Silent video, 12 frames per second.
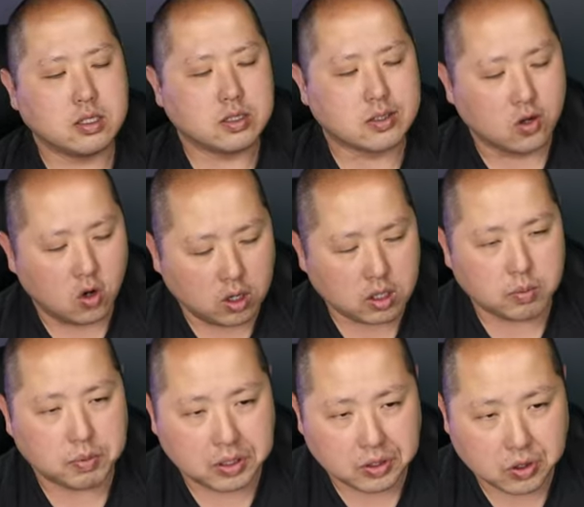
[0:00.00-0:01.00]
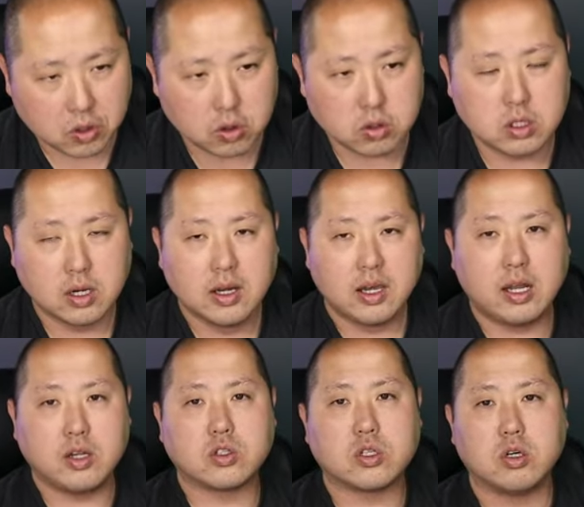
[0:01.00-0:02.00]
It's going to be huge, and
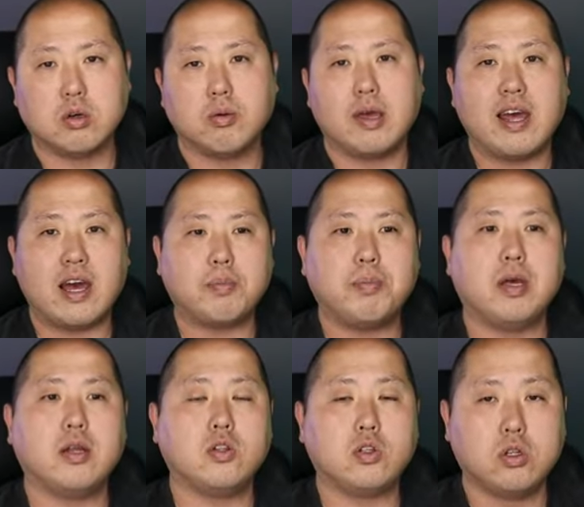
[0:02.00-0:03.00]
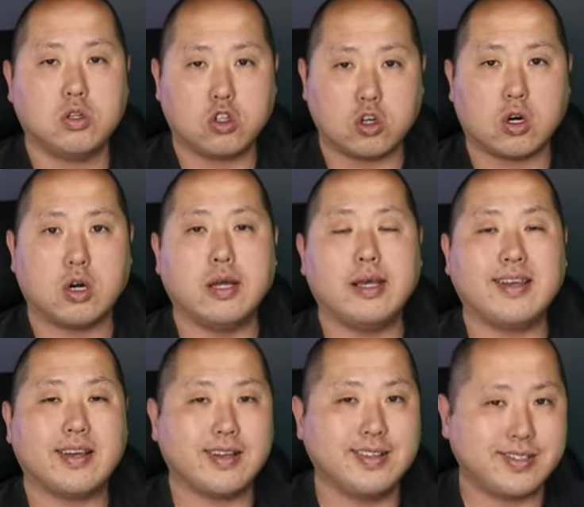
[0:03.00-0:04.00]
it's going to happen during
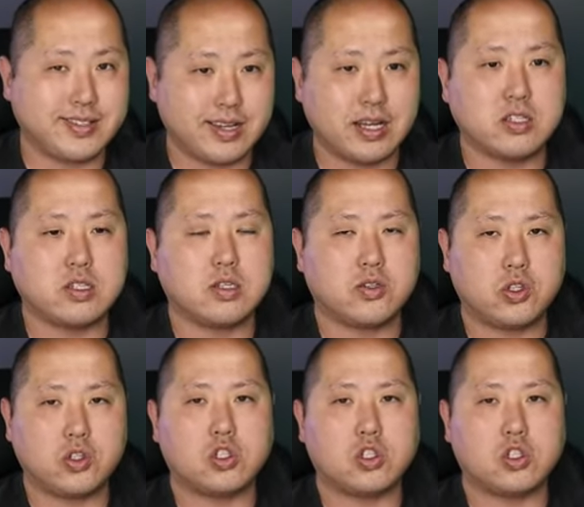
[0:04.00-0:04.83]
Consensus this